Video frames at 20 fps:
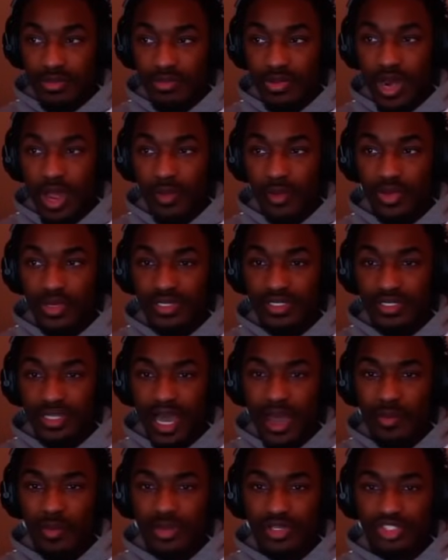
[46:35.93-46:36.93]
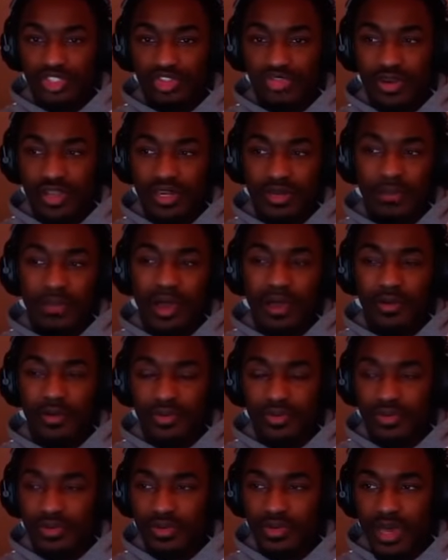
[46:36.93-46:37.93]
But I wouldn't trade them
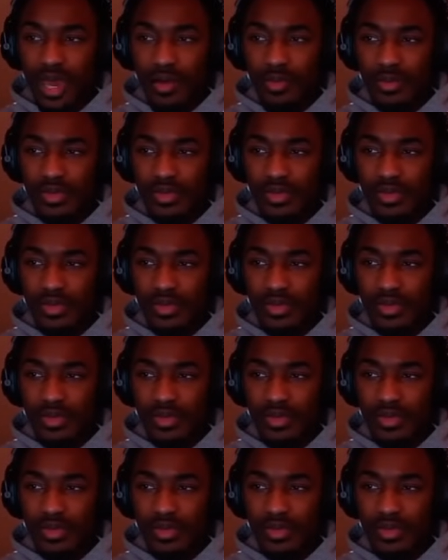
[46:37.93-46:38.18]
out. I